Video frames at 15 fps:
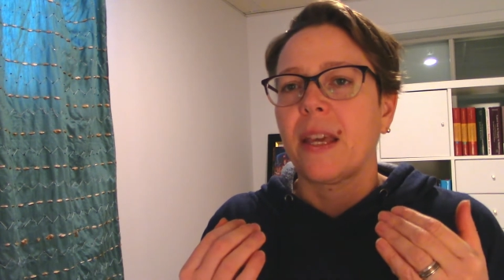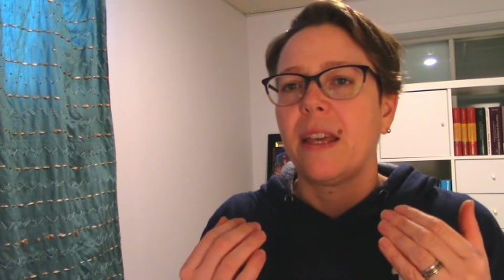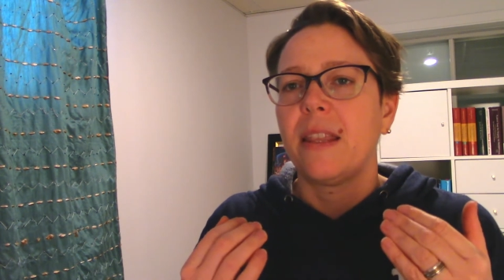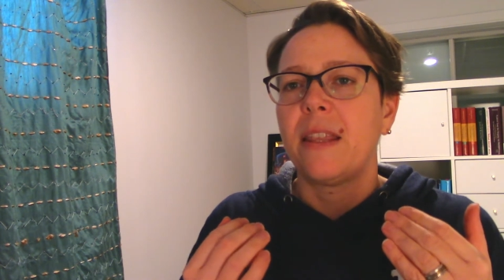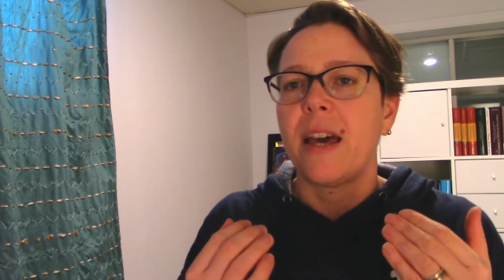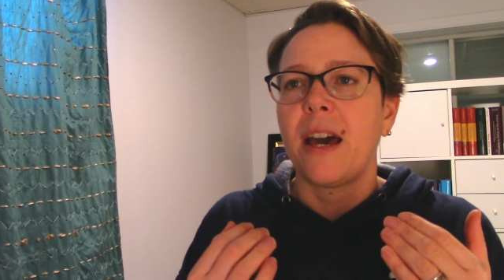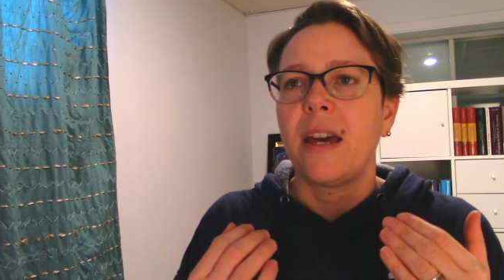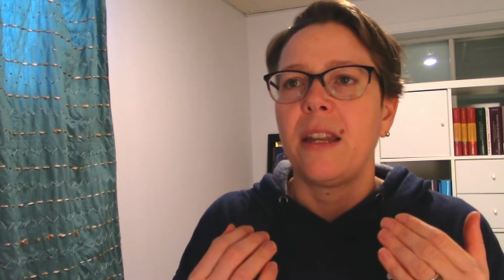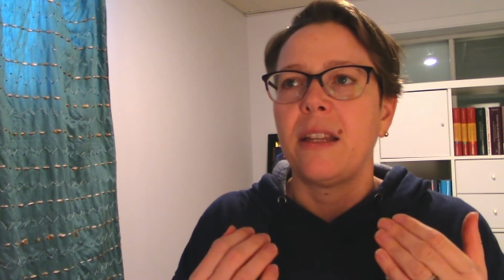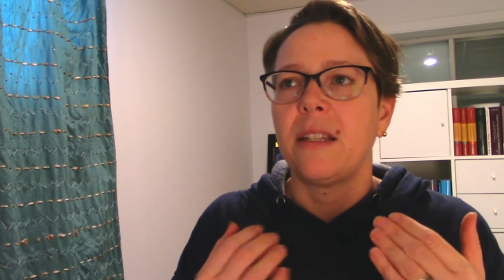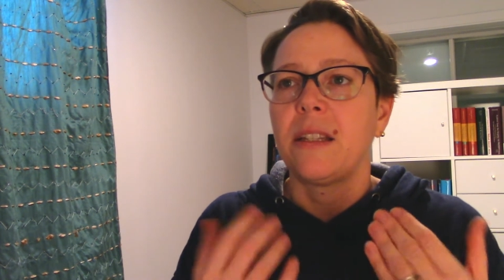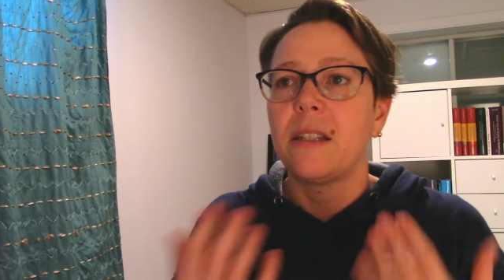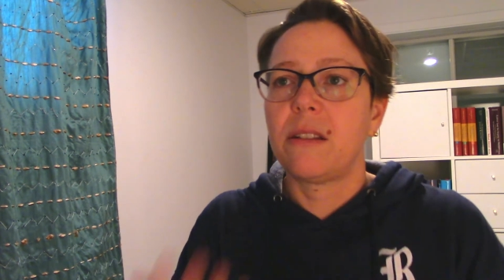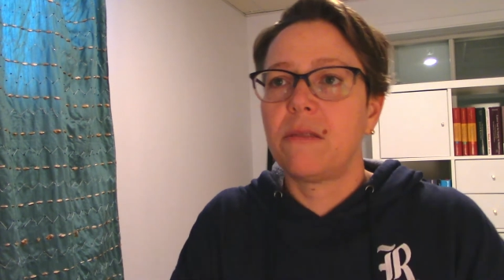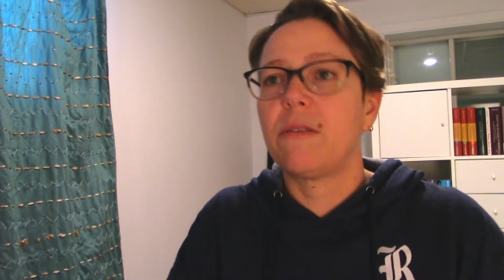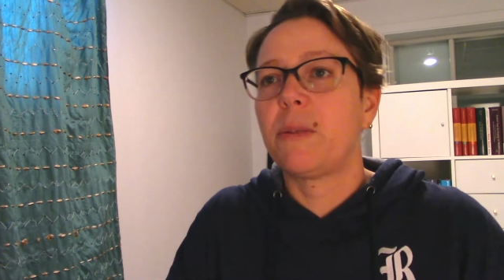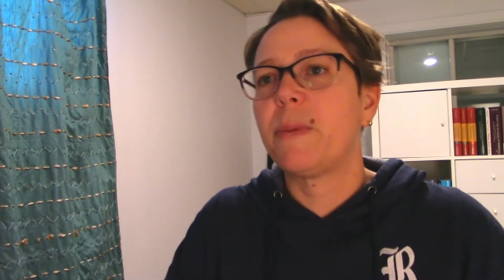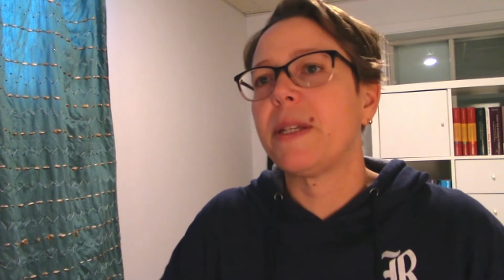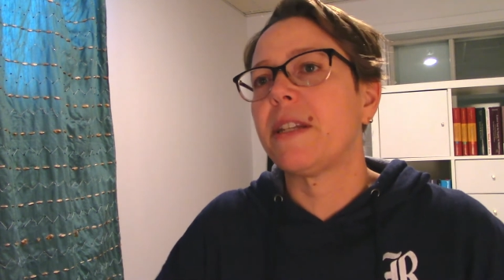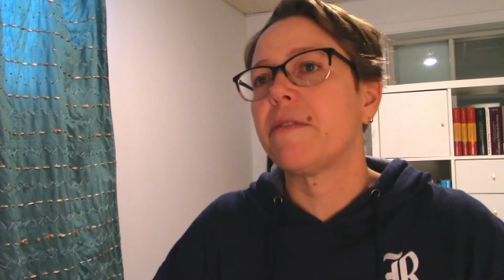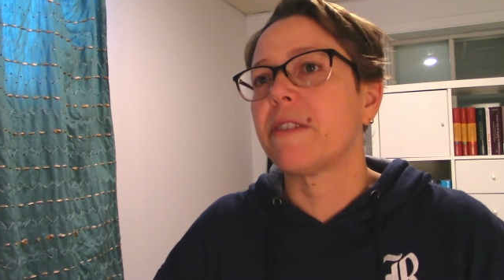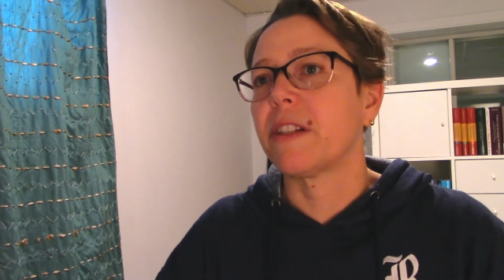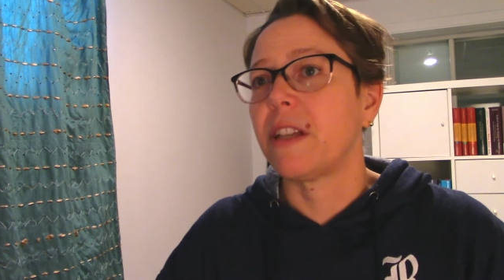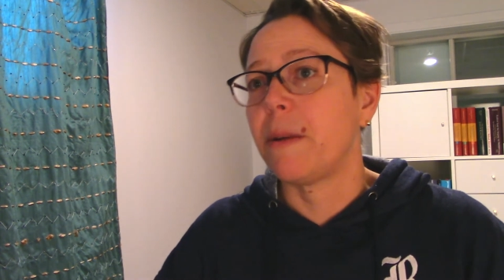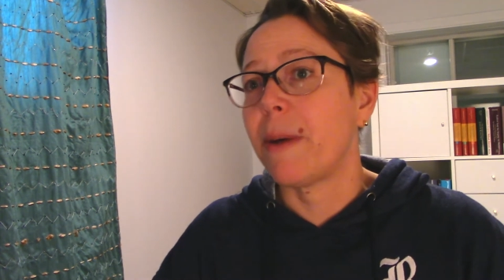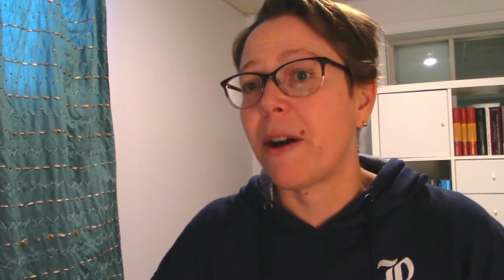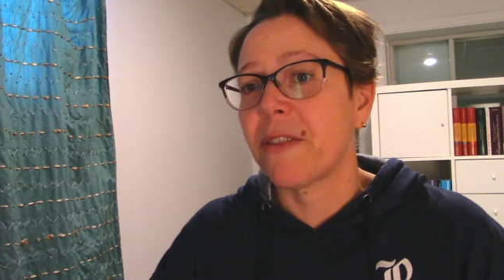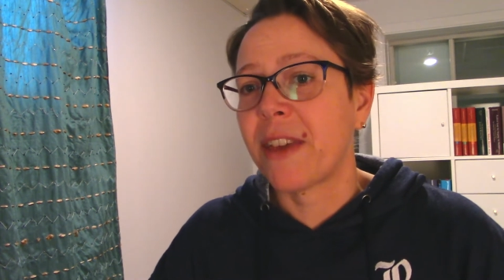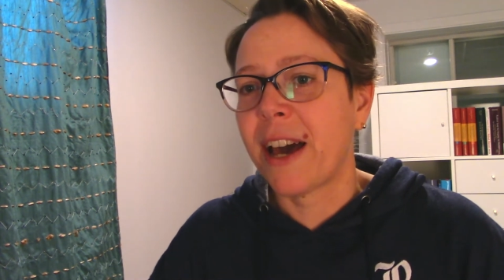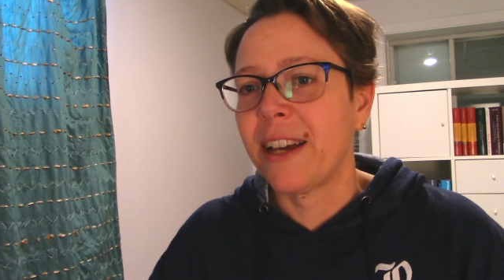that is specifically
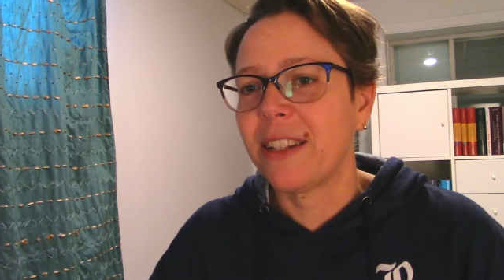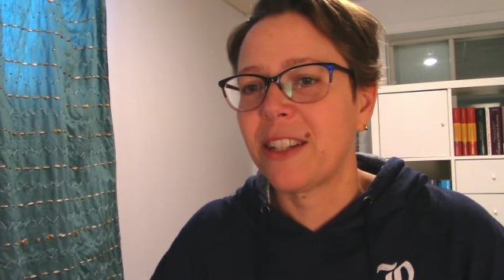about that.